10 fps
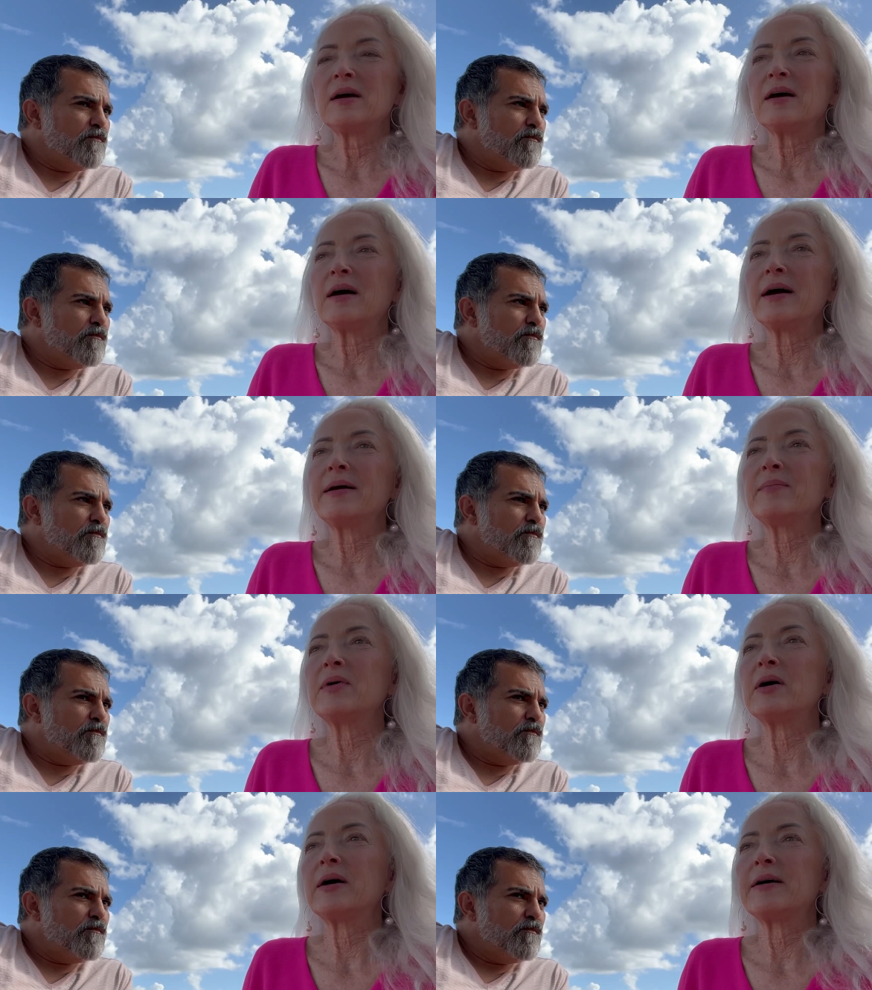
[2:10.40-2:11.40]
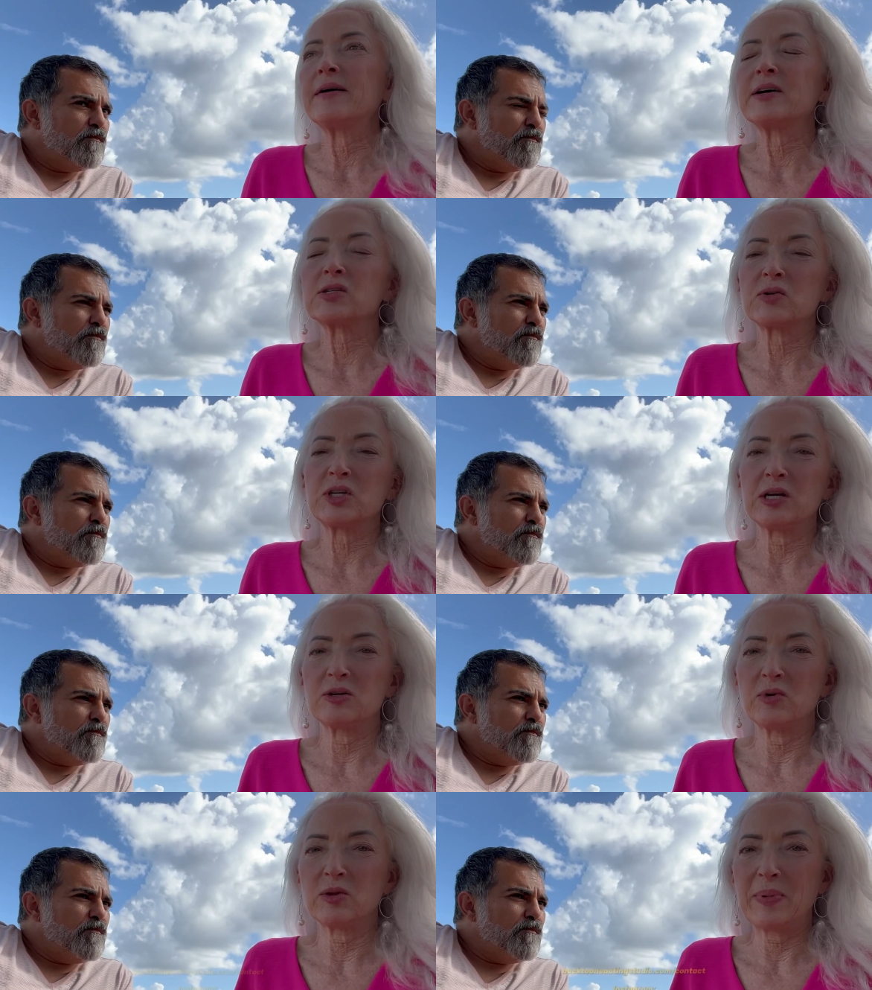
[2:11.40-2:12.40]
Speaker 1: I'm uh,
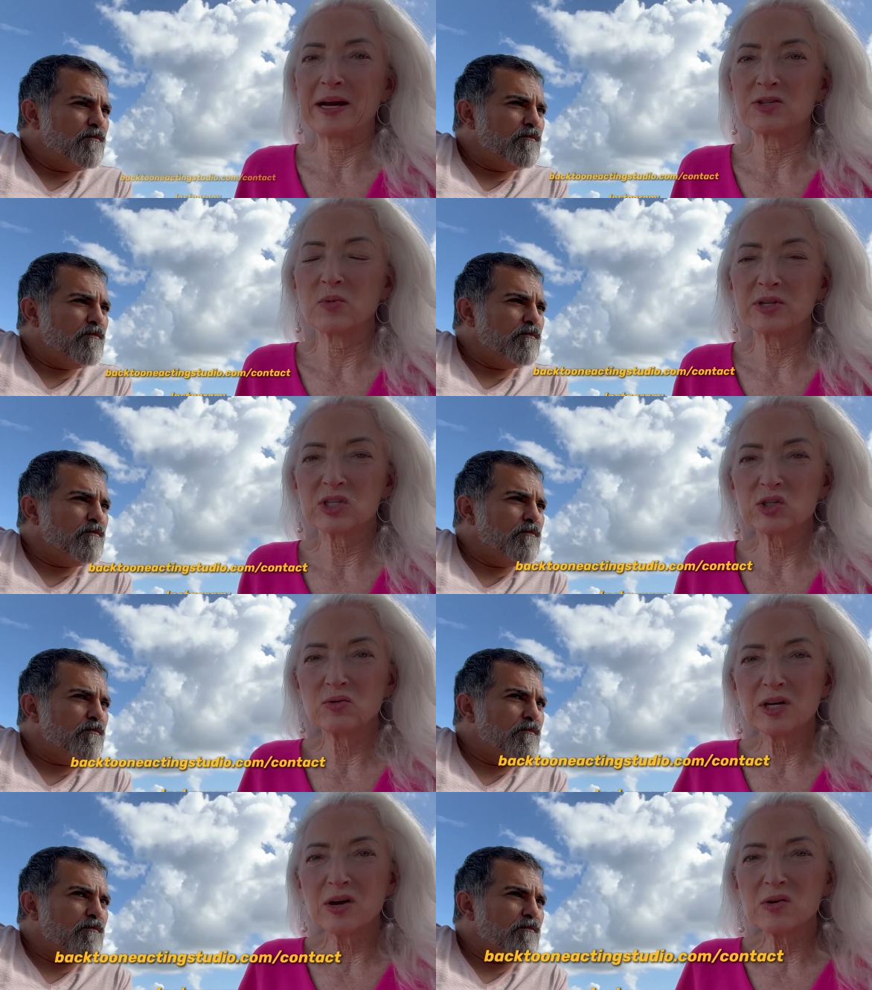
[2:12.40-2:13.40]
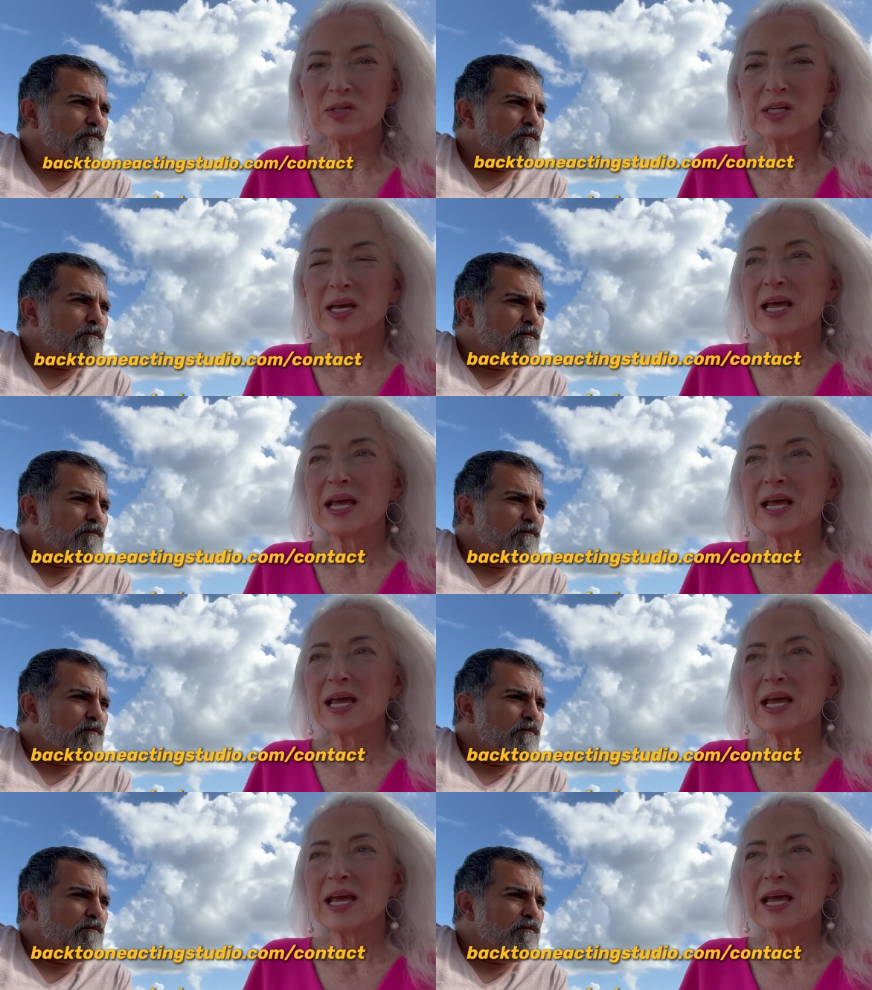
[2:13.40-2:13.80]
associated with Back to One Studios.